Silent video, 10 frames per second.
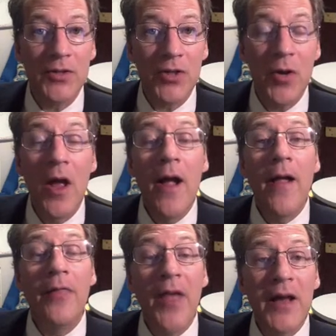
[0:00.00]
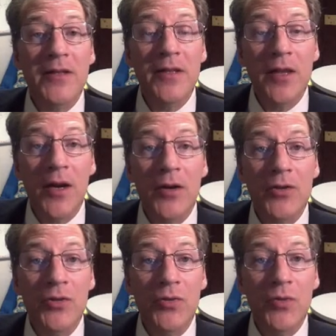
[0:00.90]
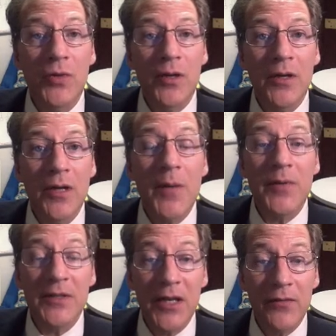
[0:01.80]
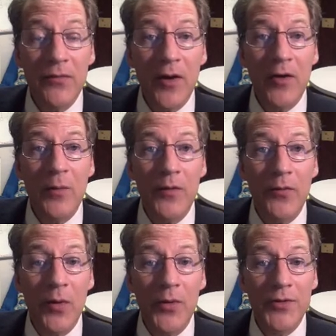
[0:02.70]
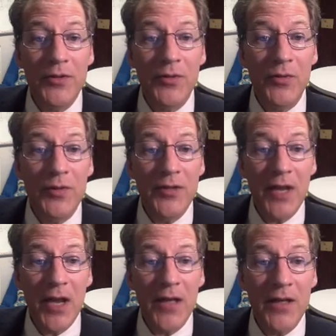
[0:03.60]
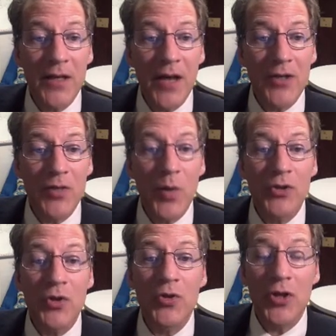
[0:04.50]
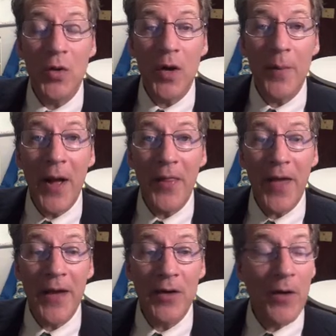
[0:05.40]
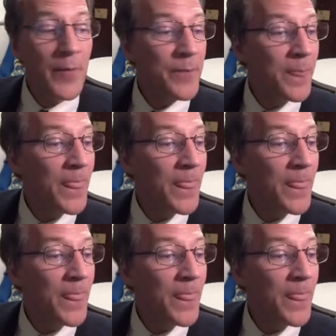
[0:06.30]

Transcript: So that's there to keep a safe environment for all students, and I just want you to know about that. All right.